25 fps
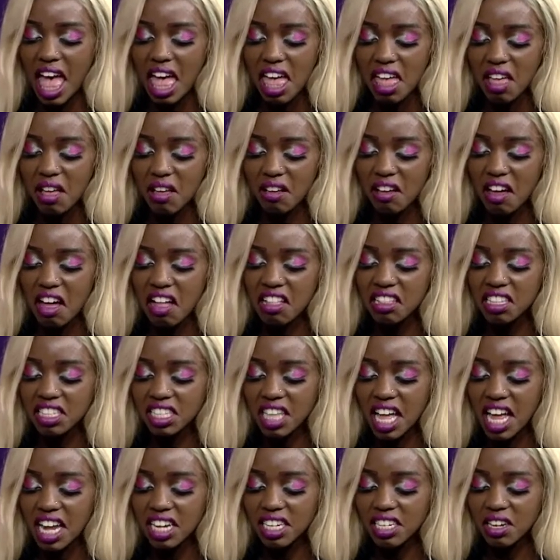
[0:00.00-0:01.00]

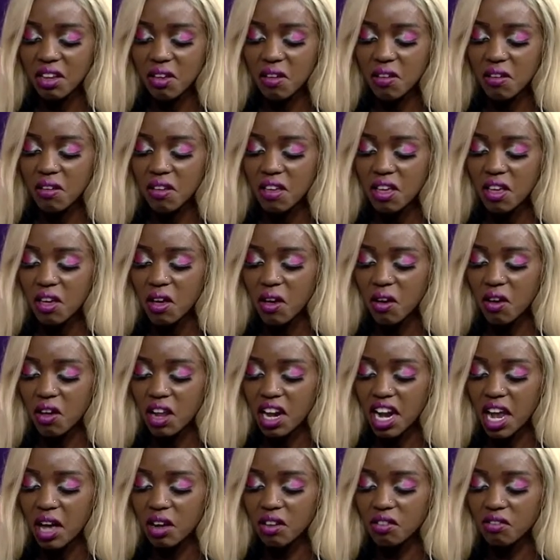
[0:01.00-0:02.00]
Constant or
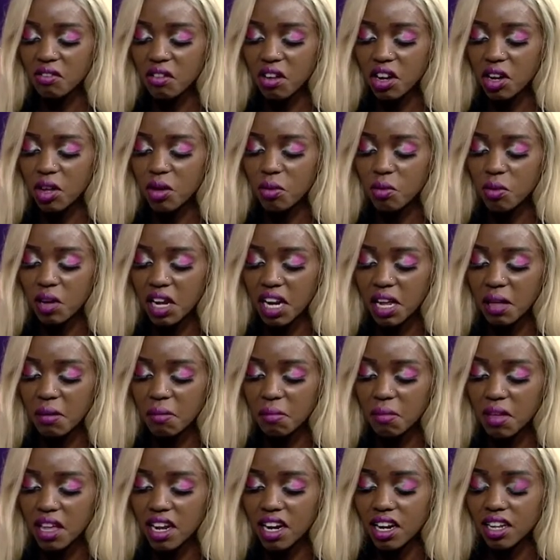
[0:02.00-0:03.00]
loud volume will
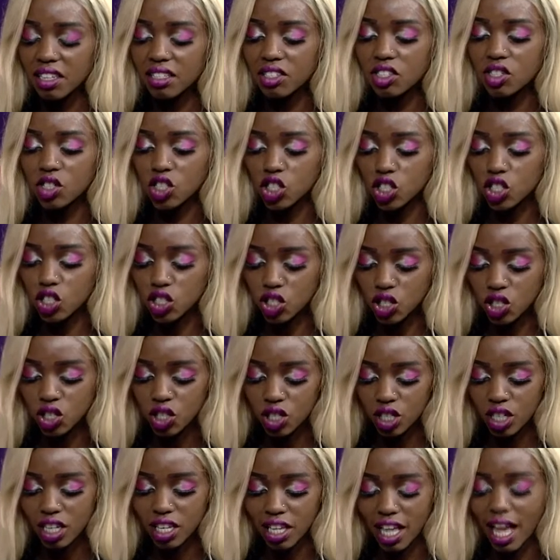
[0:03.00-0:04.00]
impair.
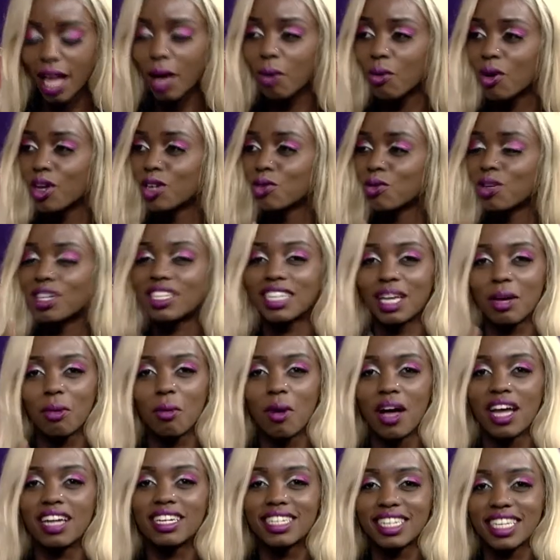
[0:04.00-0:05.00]
Shh. I want what I
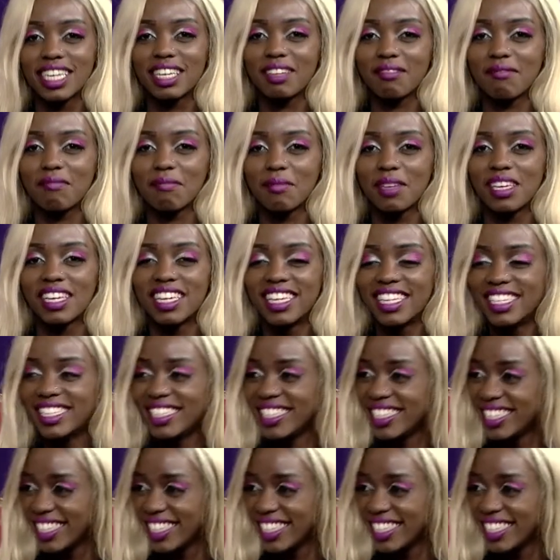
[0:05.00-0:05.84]
want. Give me.